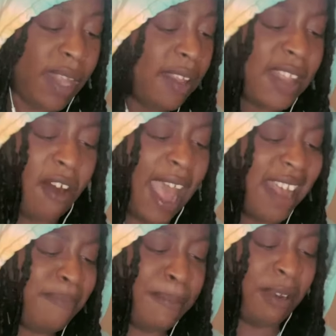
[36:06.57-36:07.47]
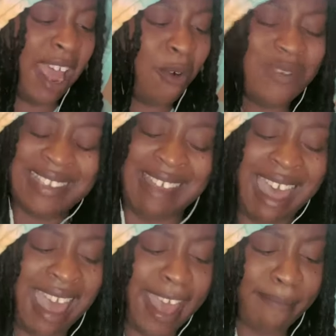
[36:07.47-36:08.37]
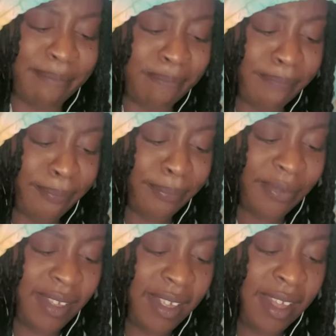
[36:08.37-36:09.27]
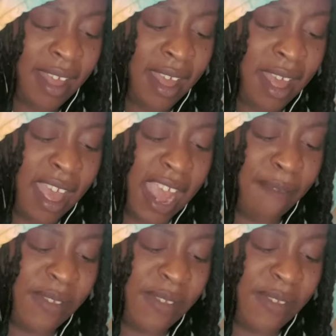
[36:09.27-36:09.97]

They'll ask people, like, who is that? If